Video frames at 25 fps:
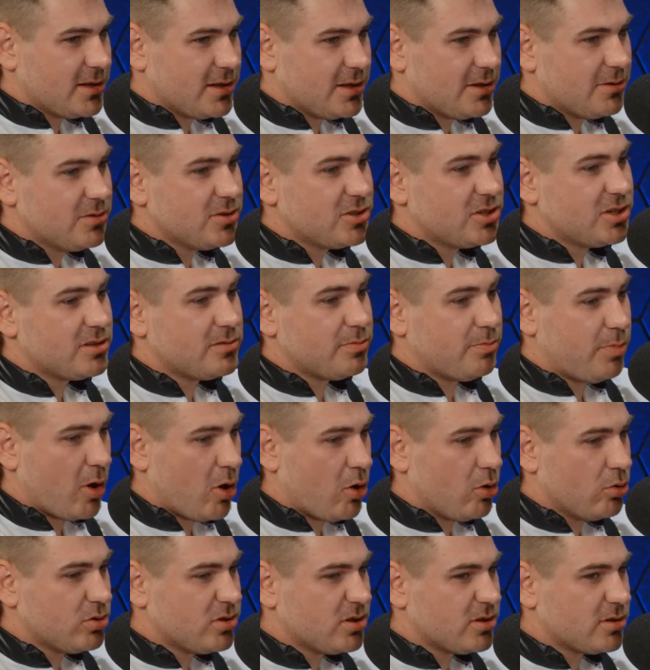it was just
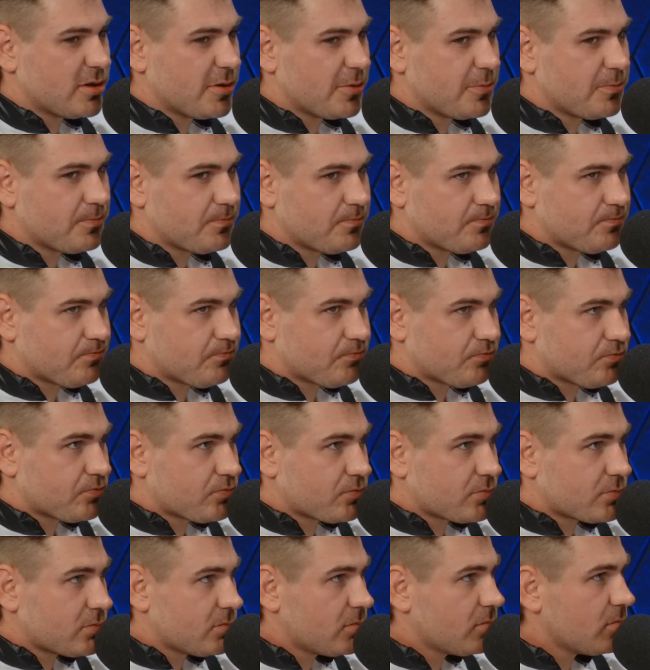posts,
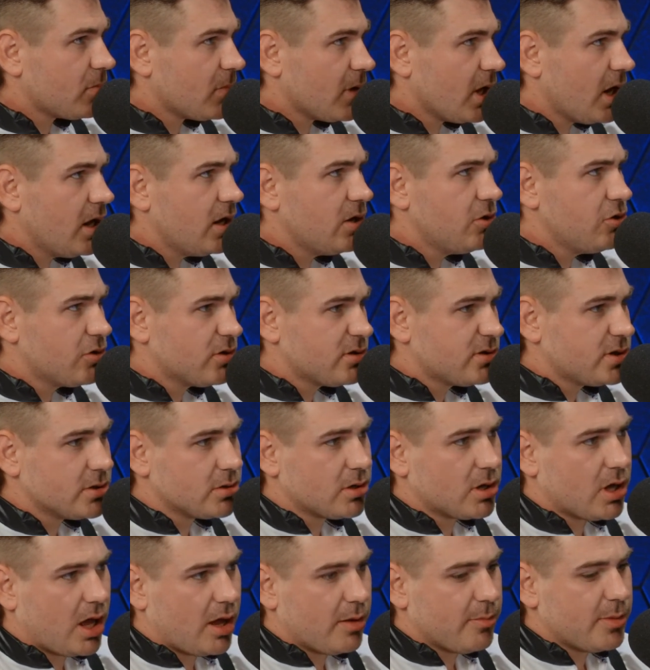and you could still
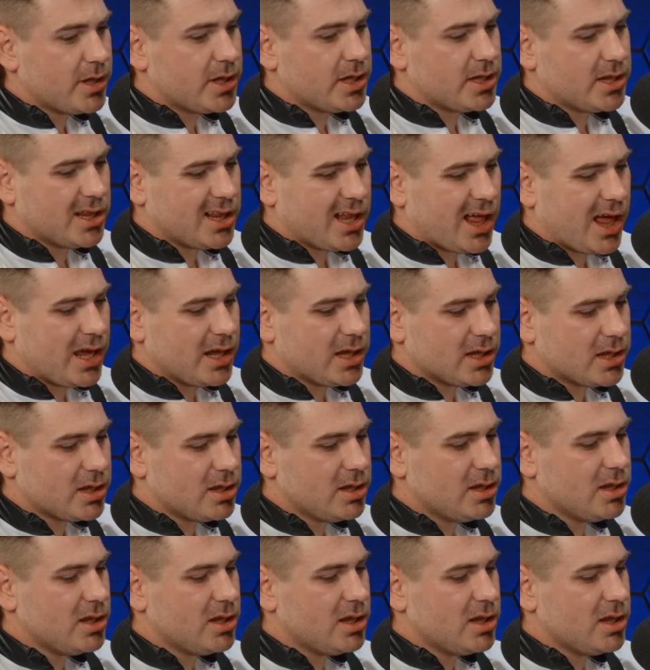comment and like.